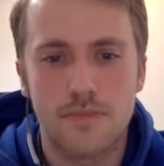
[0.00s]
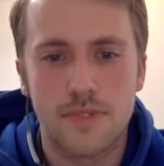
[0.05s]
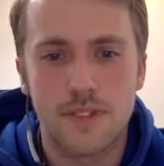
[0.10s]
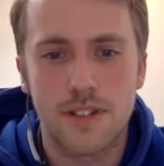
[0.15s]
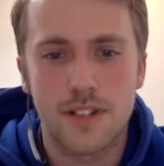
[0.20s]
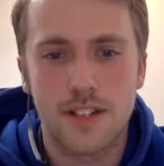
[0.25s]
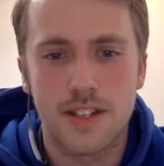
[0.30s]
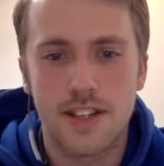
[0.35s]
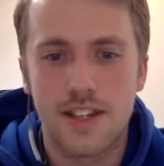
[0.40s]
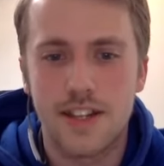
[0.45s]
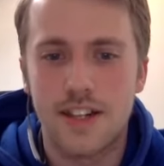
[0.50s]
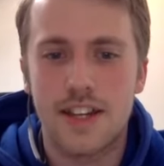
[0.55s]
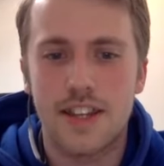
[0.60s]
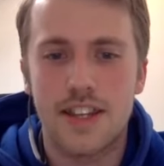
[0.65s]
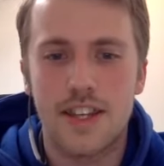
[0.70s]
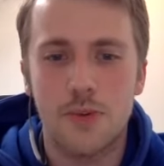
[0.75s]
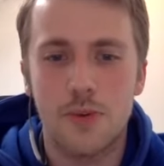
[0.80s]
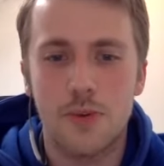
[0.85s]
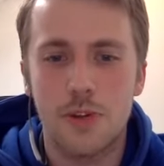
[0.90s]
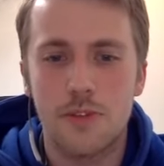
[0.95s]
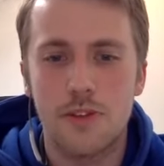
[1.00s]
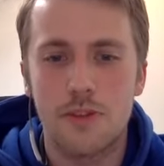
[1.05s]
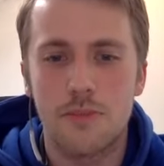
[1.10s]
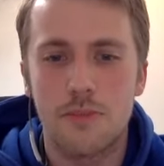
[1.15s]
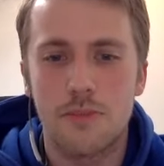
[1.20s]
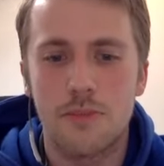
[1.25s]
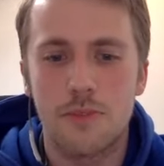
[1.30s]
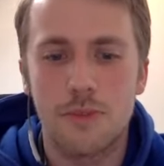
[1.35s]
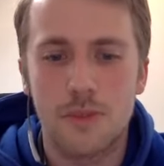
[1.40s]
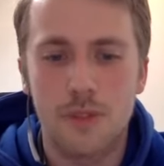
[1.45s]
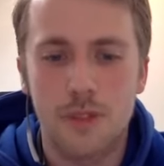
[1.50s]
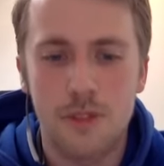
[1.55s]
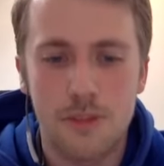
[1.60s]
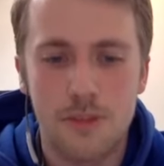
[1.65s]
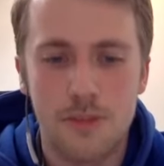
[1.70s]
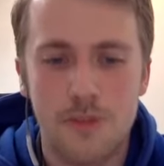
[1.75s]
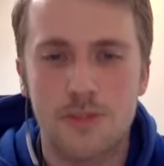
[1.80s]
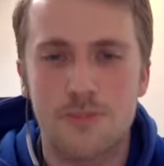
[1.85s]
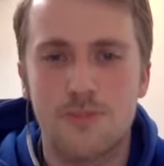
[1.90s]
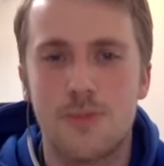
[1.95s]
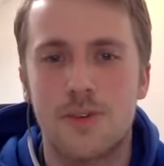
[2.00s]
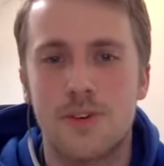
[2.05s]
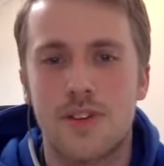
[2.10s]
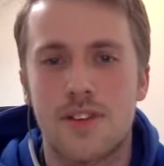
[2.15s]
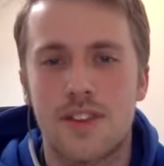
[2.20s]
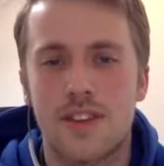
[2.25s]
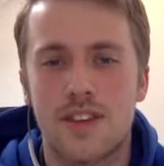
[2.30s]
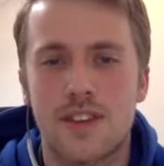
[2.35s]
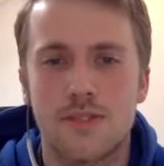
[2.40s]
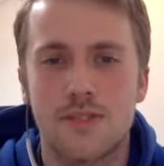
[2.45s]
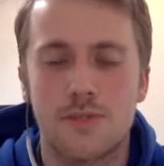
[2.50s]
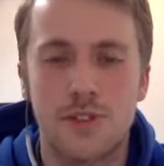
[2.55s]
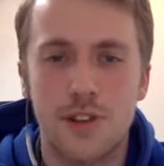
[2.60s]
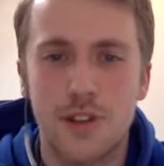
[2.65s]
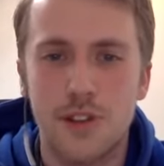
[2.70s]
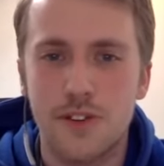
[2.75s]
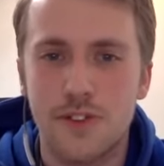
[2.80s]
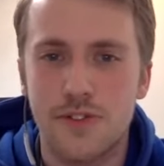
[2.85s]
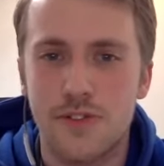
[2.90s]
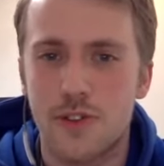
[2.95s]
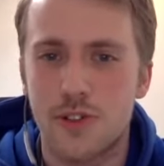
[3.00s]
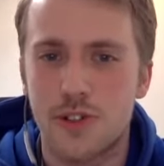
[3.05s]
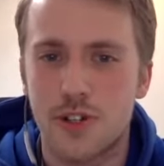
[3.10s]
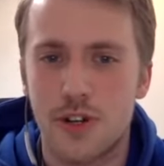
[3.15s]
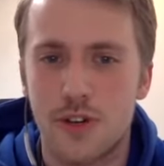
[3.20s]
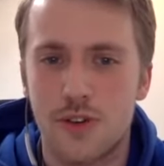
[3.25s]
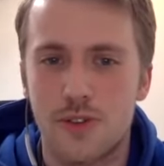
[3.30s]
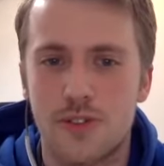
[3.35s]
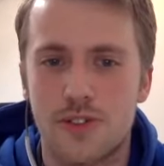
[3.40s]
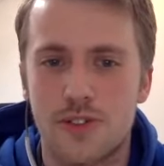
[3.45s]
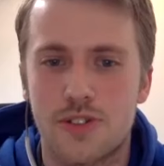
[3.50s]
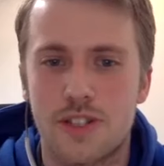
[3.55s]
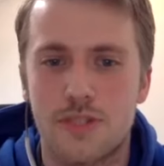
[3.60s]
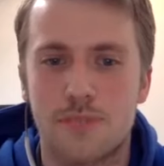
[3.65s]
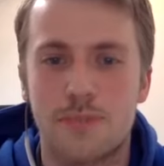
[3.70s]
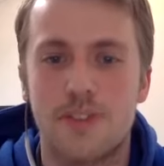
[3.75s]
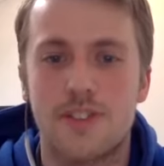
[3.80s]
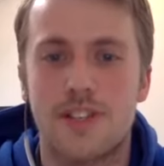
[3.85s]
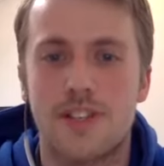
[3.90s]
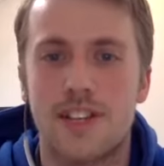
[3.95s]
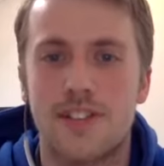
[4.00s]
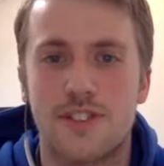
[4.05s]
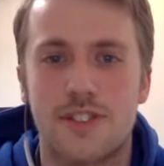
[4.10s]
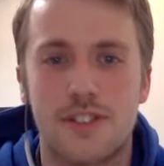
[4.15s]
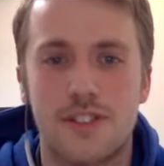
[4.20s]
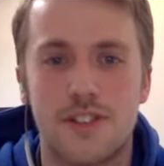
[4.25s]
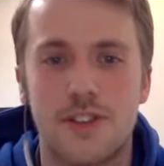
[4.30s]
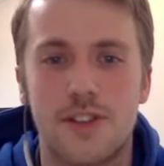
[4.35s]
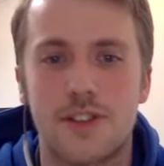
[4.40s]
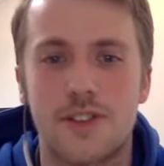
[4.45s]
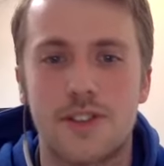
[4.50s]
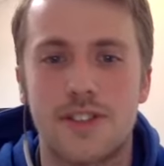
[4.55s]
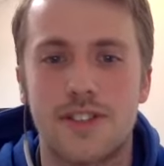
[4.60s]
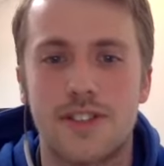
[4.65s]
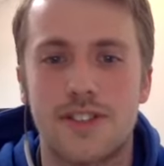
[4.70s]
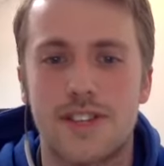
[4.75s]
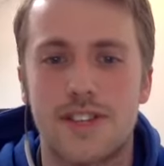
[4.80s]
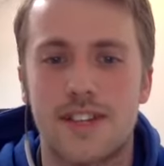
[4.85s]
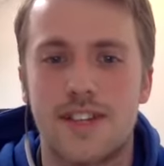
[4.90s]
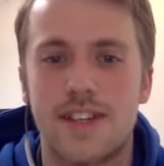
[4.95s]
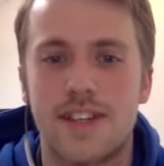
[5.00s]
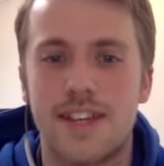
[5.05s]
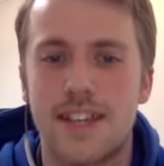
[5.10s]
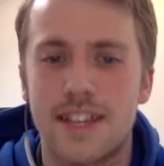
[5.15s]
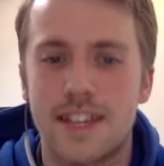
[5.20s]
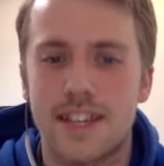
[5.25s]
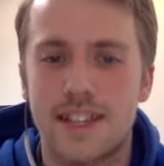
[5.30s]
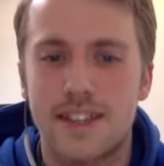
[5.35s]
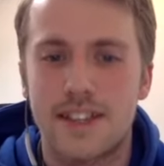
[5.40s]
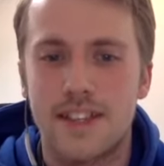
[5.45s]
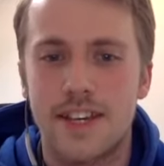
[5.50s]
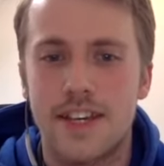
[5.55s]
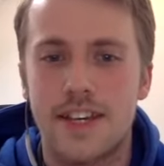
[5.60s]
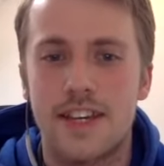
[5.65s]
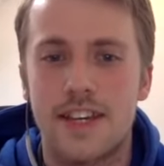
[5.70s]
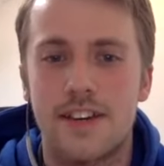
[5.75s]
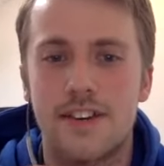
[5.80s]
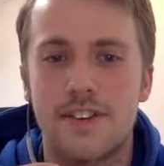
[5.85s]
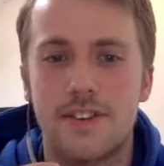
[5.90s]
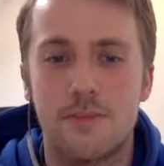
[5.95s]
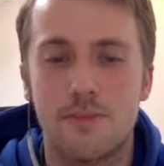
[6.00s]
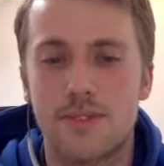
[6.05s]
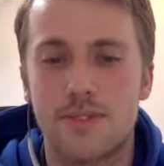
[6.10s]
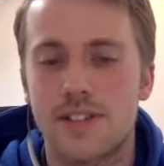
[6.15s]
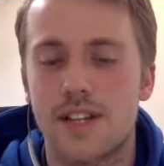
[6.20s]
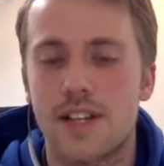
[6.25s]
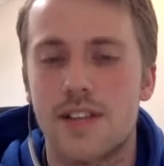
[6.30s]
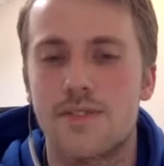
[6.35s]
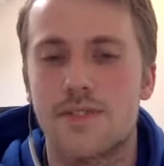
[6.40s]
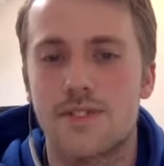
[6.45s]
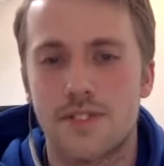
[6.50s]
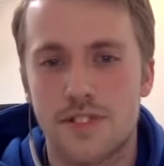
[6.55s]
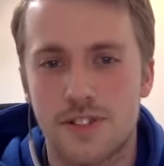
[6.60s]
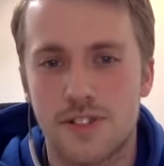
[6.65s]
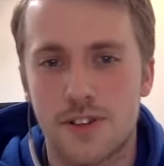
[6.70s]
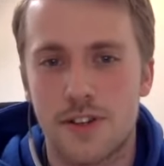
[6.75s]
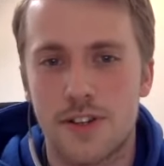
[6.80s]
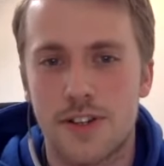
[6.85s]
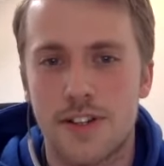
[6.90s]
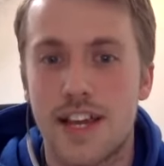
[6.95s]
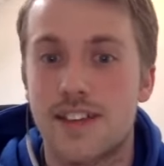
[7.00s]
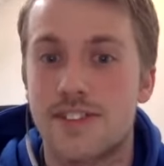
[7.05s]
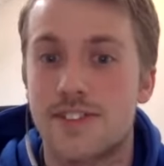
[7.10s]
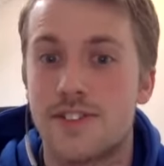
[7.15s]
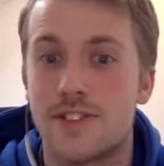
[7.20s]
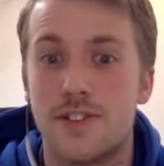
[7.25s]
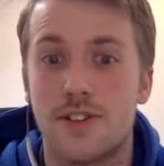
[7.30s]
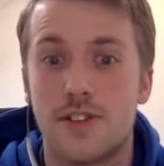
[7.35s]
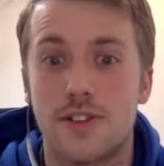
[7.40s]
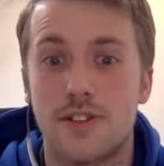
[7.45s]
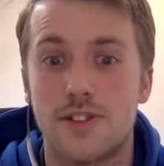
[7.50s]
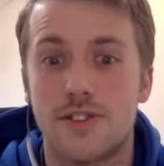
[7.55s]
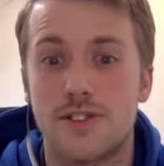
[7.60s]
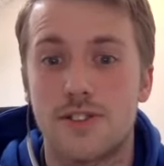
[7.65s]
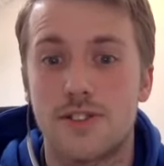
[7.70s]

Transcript: one of the most important things when you look for a coach, especially as an adult, is that they themselves started as an adult.